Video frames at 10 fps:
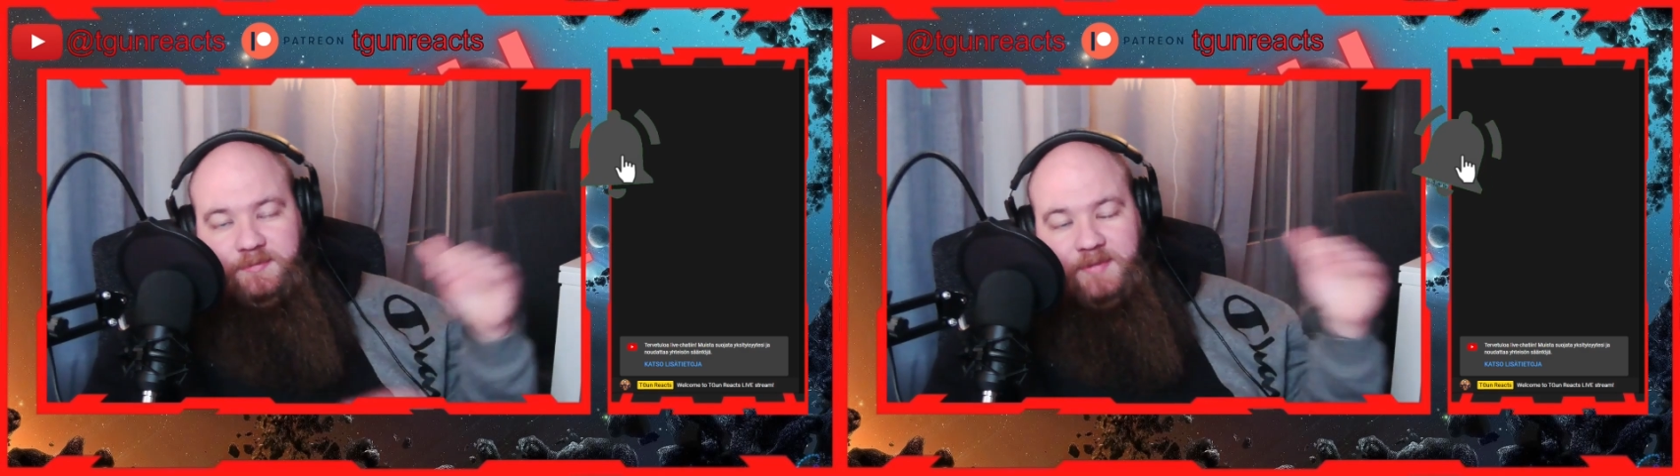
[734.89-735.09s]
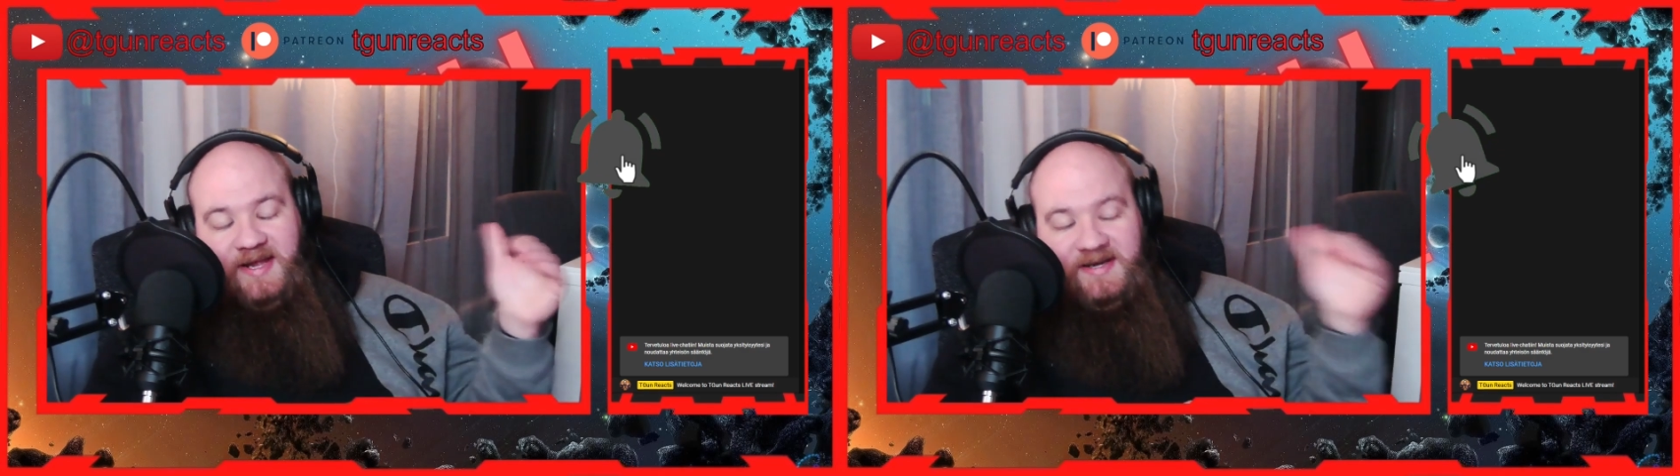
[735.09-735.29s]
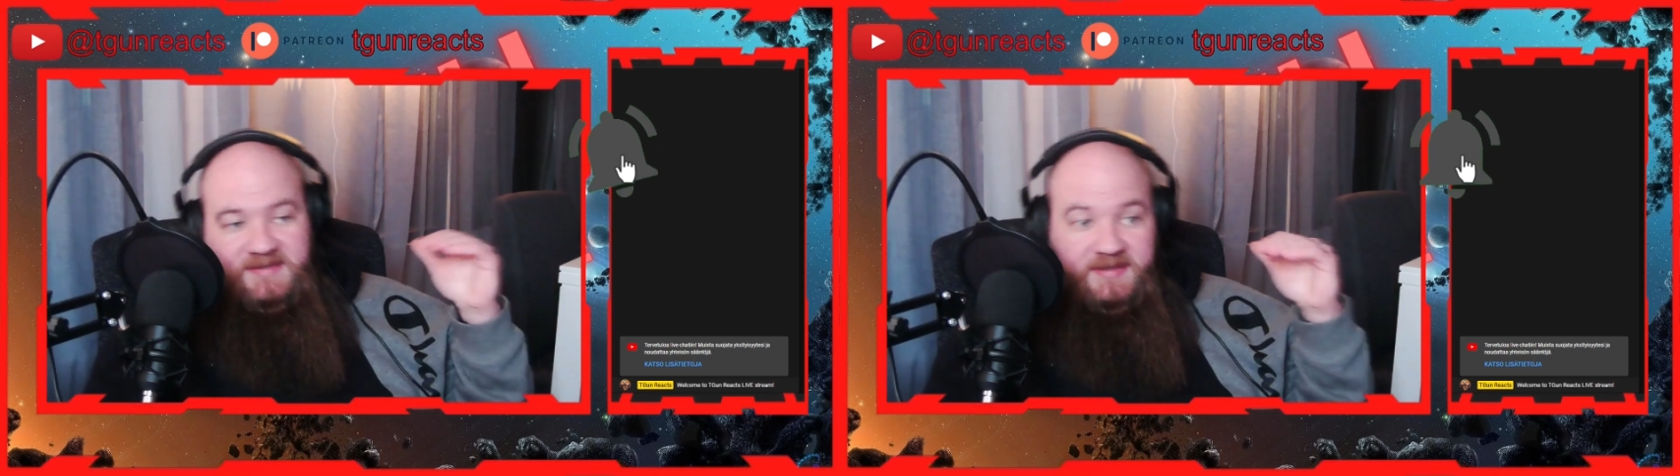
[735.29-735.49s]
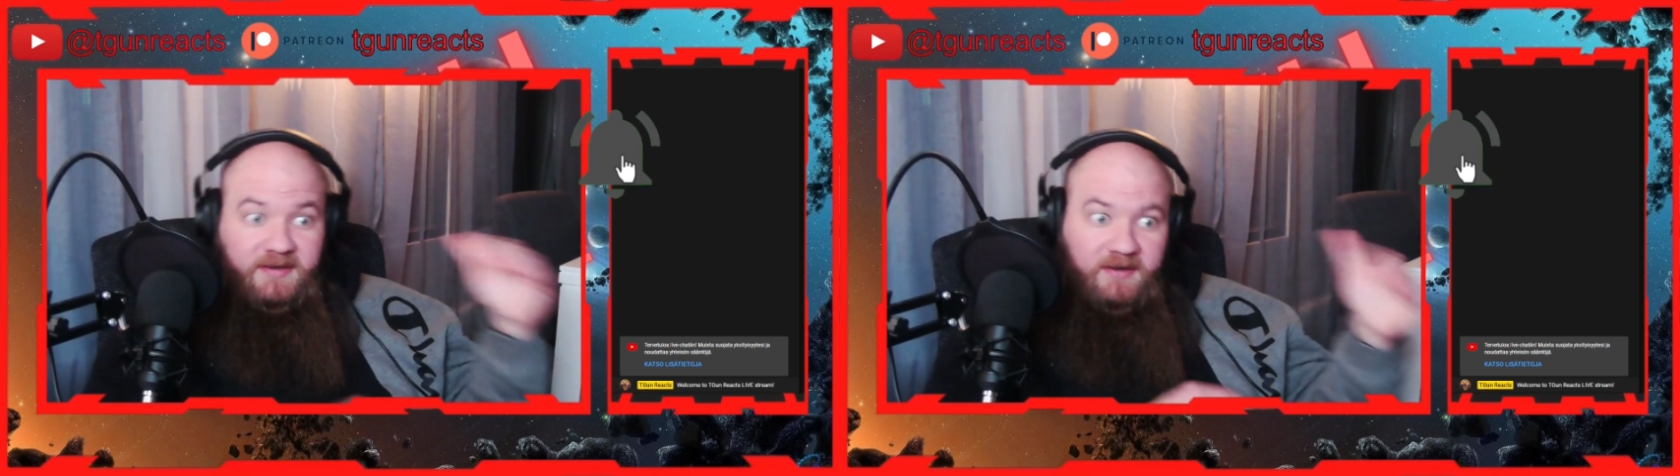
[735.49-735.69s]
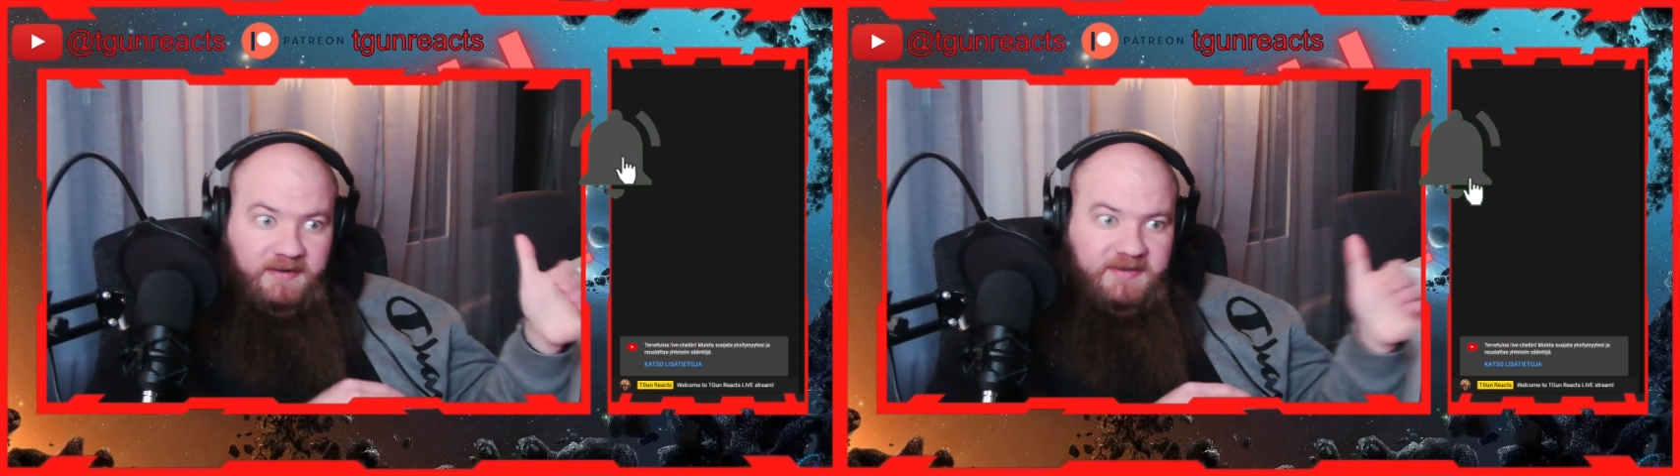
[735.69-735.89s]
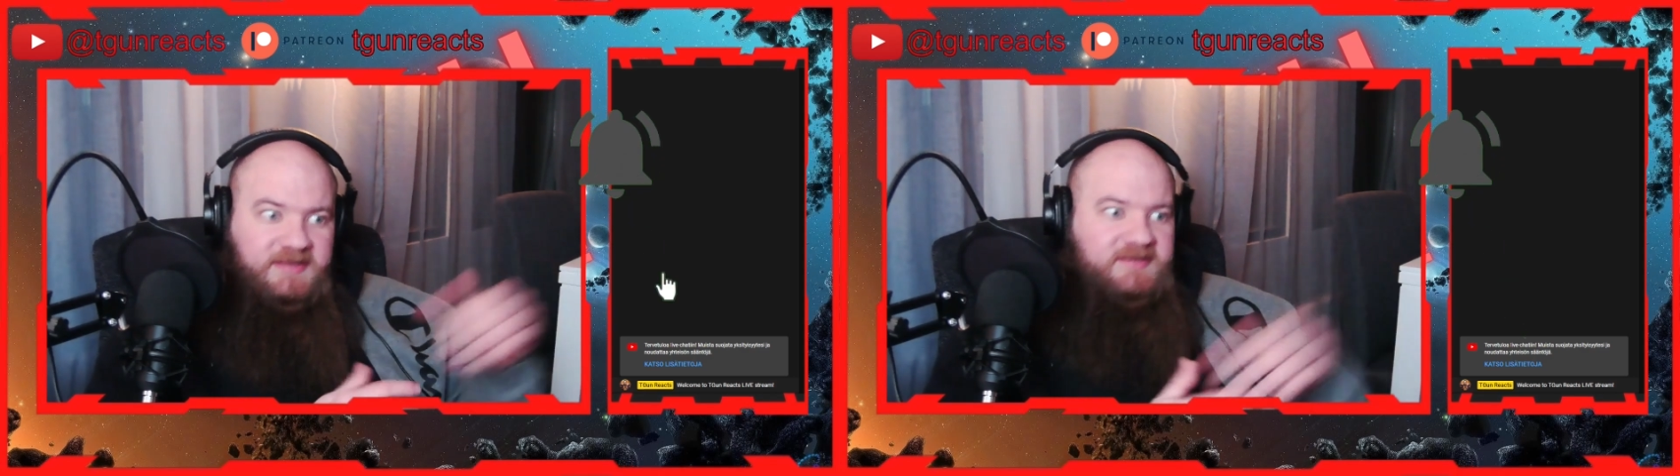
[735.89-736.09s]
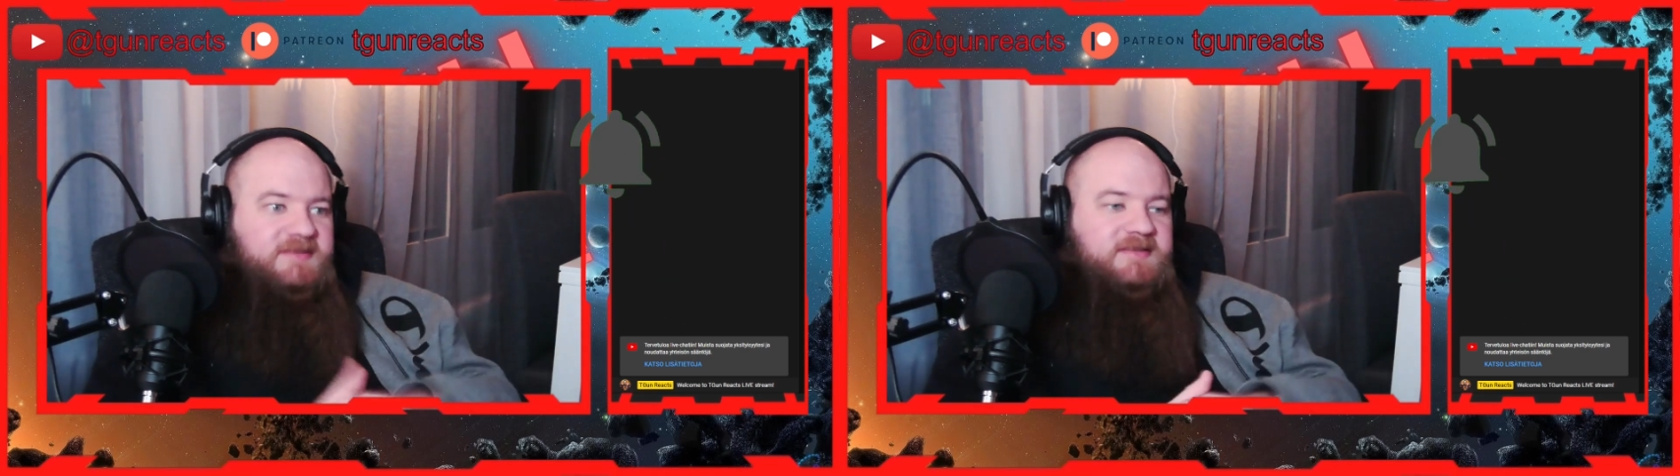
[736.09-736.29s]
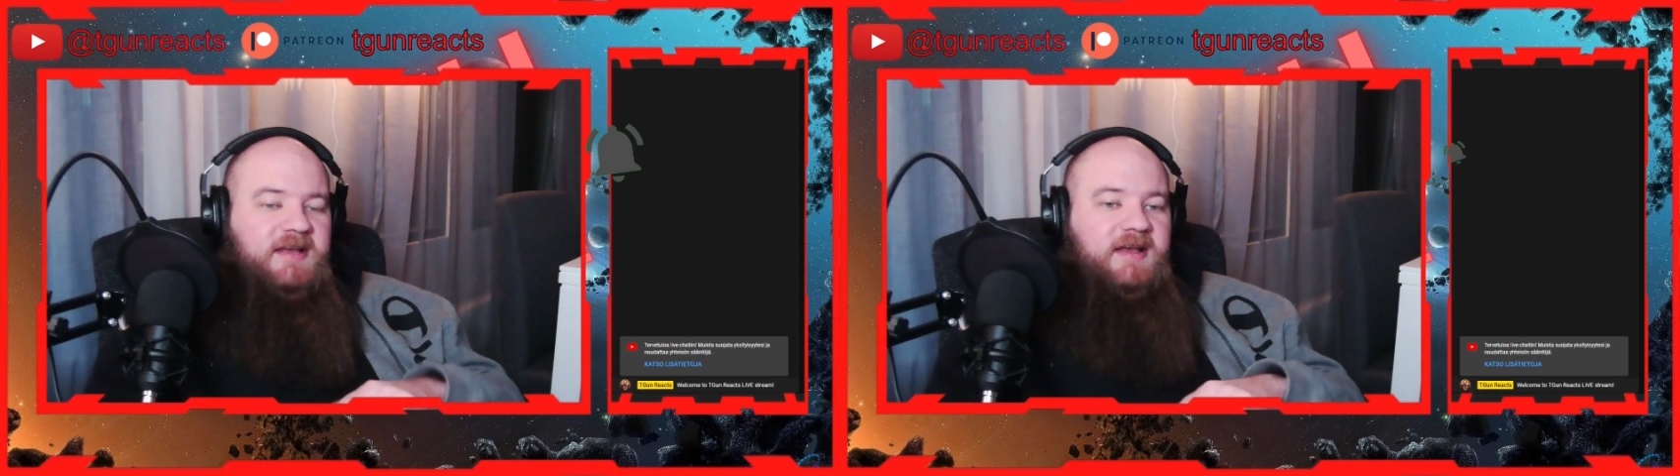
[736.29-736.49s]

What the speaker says: bands and artists.